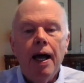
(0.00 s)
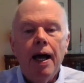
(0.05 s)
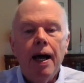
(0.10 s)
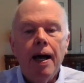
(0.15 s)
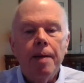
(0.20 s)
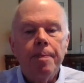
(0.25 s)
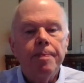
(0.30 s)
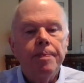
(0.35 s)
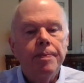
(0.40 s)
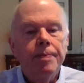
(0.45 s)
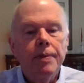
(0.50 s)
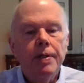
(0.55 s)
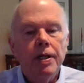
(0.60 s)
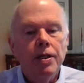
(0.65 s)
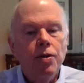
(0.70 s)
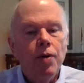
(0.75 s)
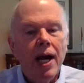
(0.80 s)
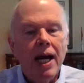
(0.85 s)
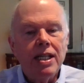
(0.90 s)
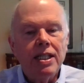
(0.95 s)
Uh,
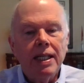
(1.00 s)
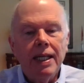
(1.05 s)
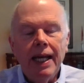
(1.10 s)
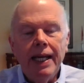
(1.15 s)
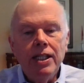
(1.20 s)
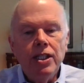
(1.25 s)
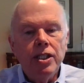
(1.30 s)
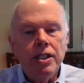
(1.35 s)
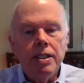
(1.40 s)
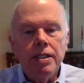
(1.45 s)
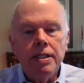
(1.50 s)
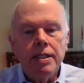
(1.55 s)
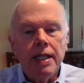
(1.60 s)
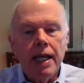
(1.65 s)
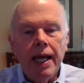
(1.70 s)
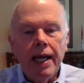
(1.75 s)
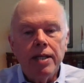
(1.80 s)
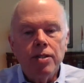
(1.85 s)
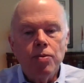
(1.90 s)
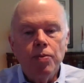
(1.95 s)

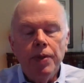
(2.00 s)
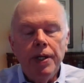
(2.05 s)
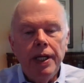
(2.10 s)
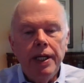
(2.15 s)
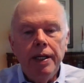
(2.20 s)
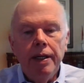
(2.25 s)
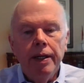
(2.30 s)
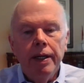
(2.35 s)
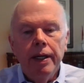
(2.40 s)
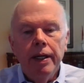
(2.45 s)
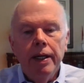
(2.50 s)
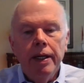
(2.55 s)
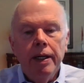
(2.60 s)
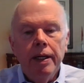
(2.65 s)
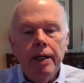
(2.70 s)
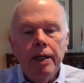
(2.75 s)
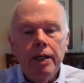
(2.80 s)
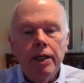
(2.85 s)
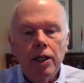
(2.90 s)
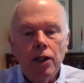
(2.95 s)
congratulations as we
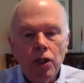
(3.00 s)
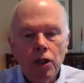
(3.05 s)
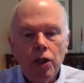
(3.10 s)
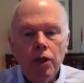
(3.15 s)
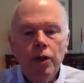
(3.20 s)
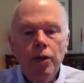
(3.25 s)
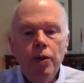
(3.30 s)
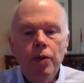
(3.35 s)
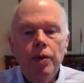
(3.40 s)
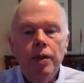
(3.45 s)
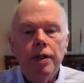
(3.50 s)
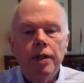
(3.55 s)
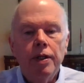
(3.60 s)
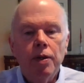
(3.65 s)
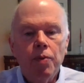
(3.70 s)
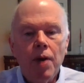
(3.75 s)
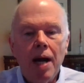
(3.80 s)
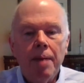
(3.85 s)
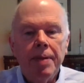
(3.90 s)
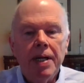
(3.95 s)
conclude
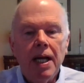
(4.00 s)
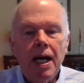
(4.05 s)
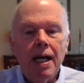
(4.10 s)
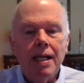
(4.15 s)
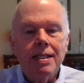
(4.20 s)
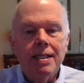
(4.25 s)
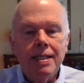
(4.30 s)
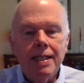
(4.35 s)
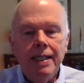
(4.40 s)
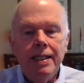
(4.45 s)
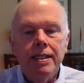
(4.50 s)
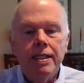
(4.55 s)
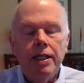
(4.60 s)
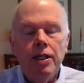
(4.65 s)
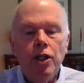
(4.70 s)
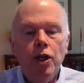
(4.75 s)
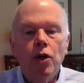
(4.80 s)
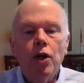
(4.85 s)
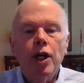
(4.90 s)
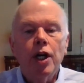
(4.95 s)
the Ramadan
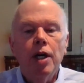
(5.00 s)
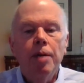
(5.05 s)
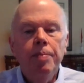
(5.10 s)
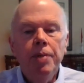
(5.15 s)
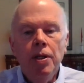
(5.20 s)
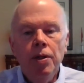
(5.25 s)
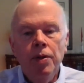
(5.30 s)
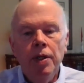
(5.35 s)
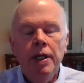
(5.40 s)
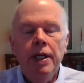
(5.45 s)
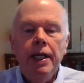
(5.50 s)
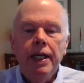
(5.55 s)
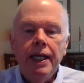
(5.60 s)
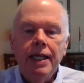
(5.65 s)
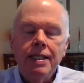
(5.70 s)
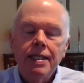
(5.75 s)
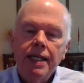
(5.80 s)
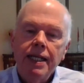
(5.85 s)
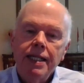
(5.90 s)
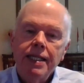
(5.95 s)
season. Your community
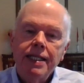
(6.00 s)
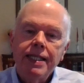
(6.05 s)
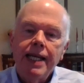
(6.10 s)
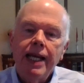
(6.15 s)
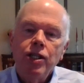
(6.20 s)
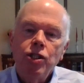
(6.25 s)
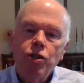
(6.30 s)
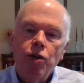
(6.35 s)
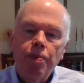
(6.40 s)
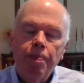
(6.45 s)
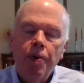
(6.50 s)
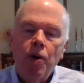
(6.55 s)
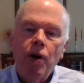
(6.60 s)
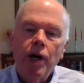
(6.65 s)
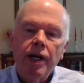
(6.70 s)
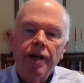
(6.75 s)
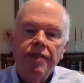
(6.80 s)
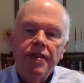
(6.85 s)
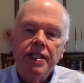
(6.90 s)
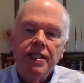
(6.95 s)
is an essential
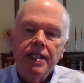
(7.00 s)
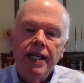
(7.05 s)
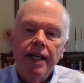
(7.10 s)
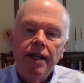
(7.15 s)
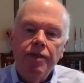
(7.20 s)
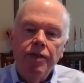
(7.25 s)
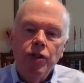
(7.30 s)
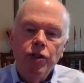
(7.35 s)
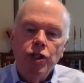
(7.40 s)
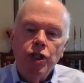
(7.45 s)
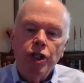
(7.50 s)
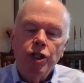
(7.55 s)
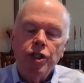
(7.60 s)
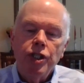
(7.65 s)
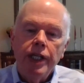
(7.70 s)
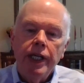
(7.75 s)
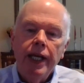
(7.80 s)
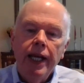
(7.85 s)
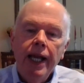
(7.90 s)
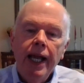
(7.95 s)
part of the state of New
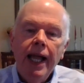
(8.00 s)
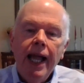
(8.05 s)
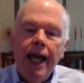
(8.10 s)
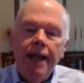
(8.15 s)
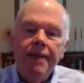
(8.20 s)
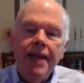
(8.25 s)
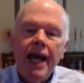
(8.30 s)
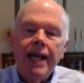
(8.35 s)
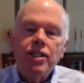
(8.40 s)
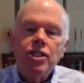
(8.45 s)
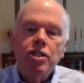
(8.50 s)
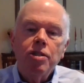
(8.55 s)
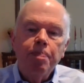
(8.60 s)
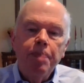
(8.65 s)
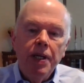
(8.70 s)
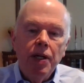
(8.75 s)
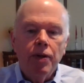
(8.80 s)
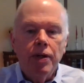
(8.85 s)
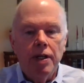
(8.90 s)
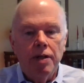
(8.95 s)
Jersey. And that
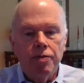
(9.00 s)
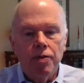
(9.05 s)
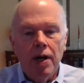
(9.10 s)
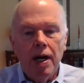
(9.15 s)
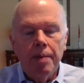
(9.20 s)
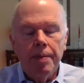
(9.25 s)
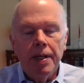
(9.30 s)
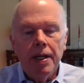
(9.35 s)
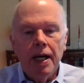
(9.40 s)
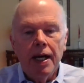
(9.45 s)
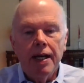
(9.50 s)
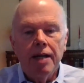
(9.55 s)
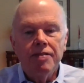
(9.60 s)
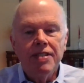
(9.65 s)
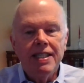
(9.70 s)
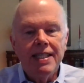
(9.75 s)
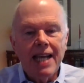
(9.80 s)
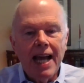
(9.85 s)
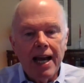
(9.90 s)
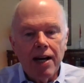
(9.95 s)
spirit of Ramadan, of
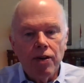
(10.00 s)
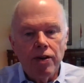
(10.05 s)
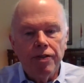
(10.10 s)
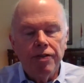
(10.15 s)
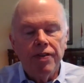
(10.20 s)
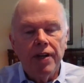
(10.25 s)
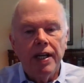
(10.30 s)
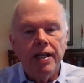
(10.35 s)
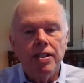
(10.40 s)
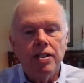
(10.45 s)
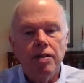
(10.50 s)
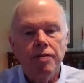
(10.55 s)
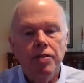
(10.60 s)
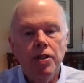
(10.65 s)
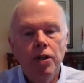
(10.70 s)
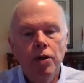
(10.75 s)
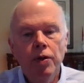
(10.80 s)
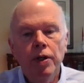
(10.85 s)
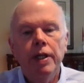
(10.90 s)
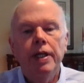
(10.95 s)
sacrifice, of
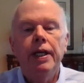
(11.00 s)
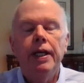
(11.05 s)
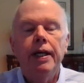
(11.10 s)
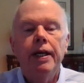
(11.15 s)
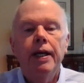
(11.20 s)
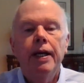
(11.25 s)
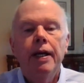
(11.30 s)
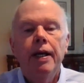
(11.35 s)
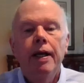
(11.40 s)
unity,